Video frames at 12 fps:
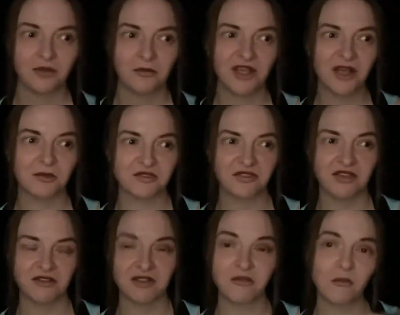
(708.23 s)
pick up a
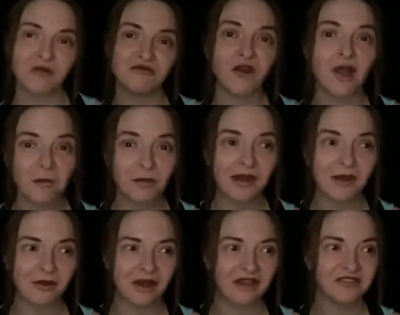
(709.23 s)
secret. There's one right
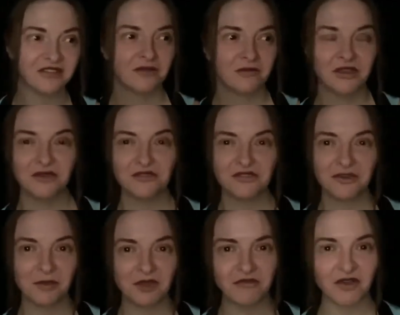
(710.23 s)
below it where you have to
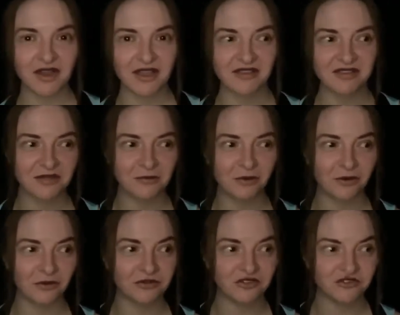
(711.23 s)
be right against the
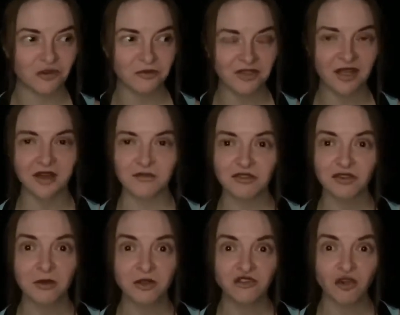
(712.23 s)
wall to drop down. Every
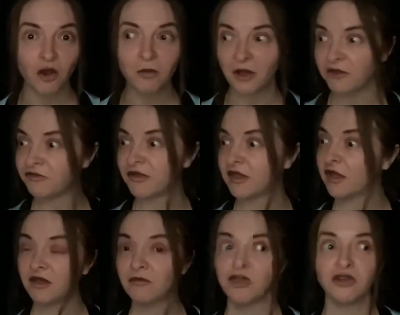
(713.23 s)
time I drop, I think
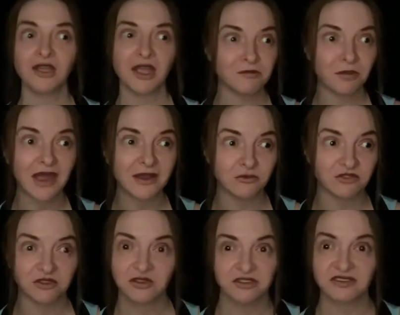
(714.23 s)
I'm going to get impaled
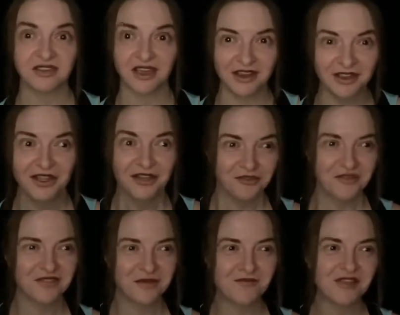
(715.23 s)
today. For
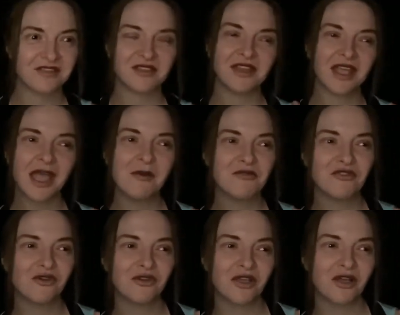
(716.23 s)
some reason, the game is
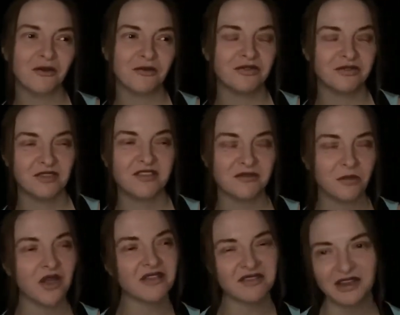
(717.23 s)
going to go, this
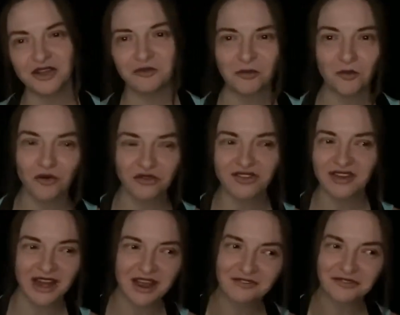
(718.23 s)
spike's a little bit more to the
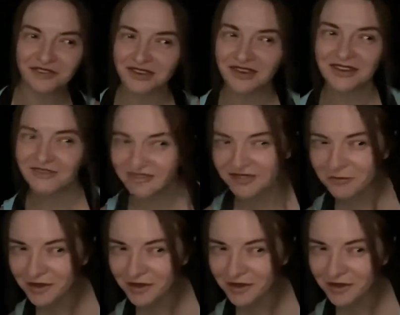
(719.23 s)
left than it used to